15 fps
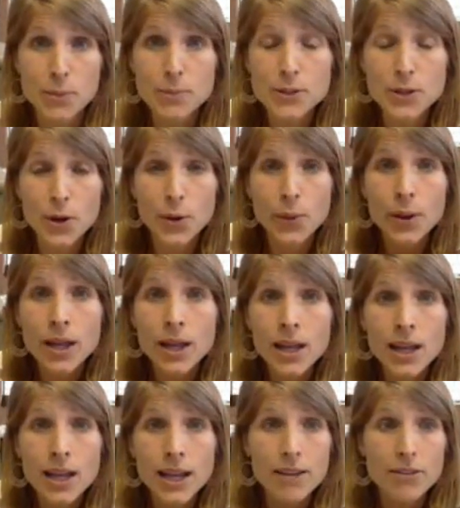these 2
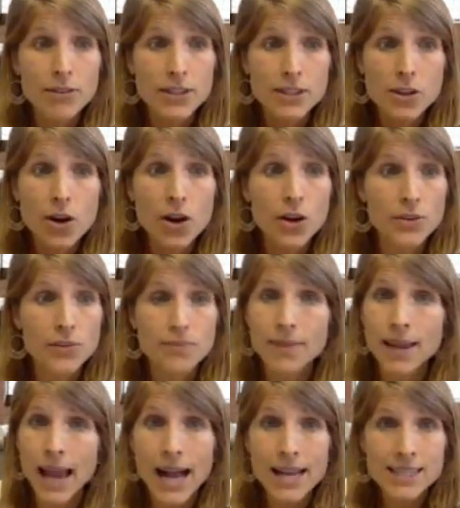zip codes in particular
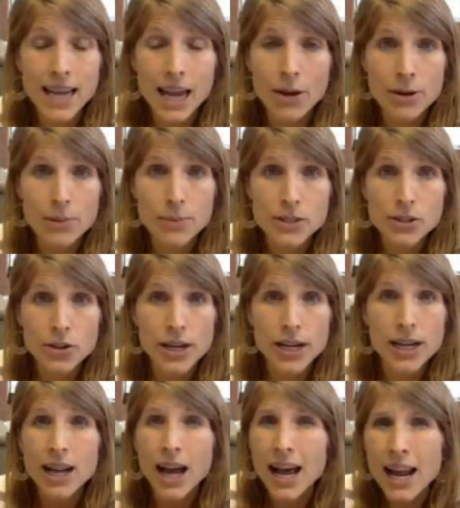have really high needs,
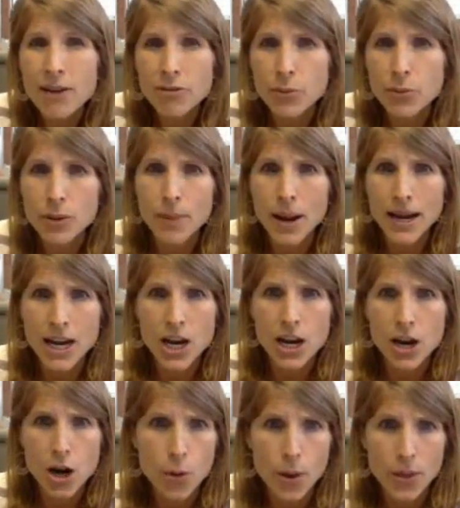but those 2 zip codes are
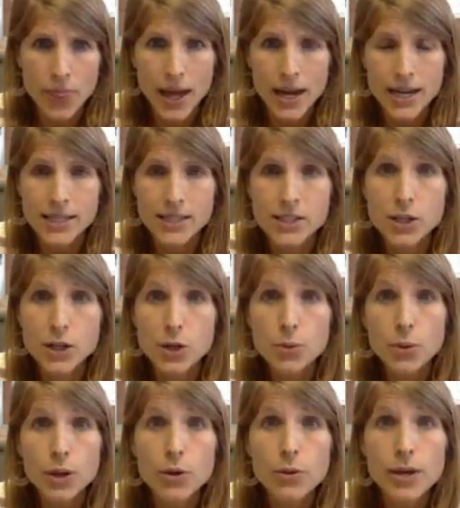already a part of
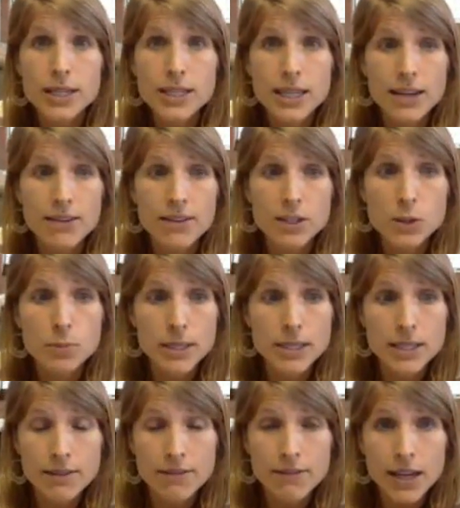one active community.
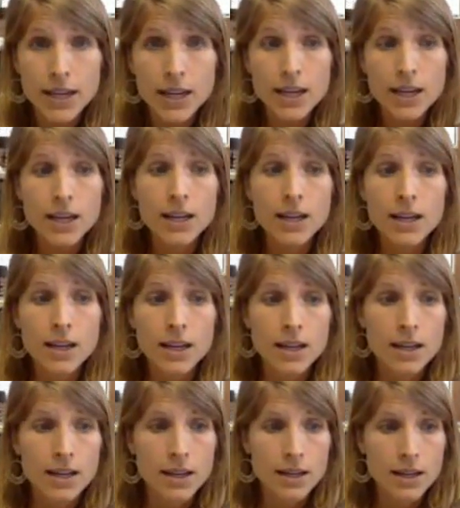You're going to have to
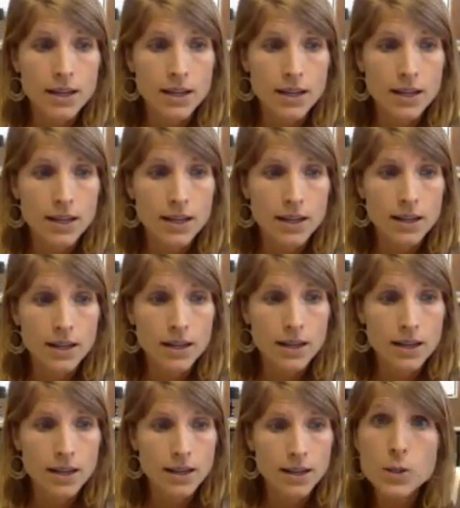take them off of
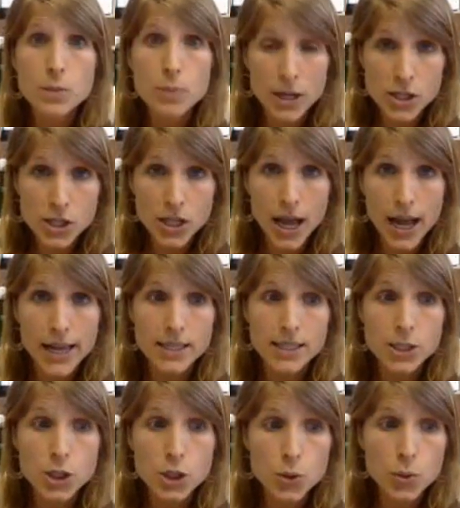that active community and
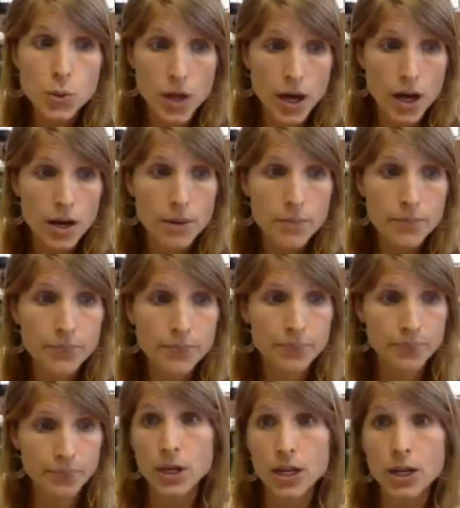create a new active
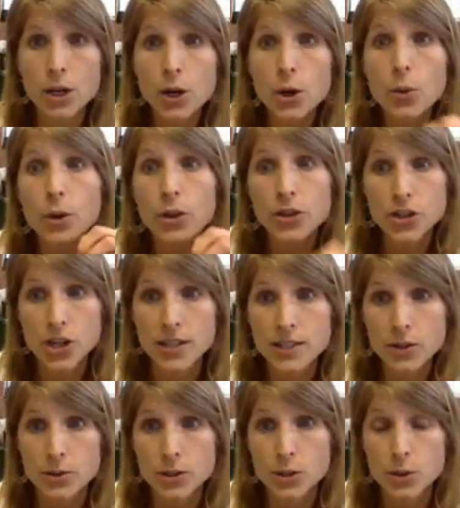community with
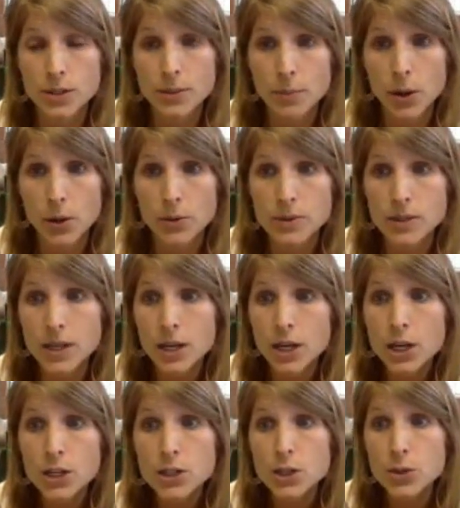just those 2 zip codes.
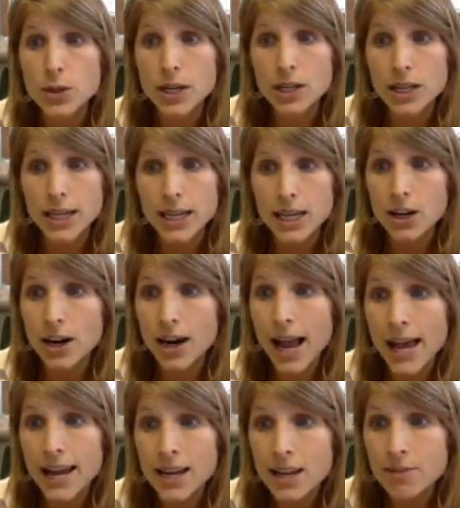So you can click here,
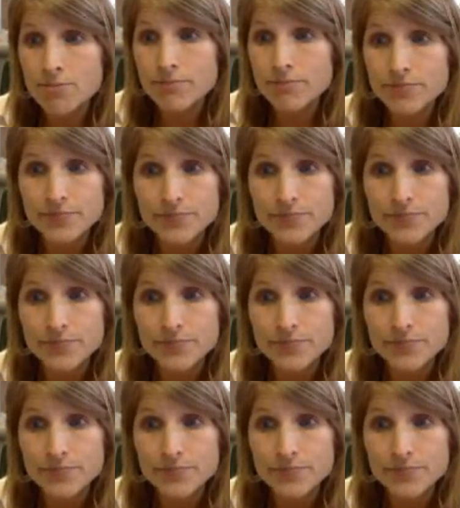Edit.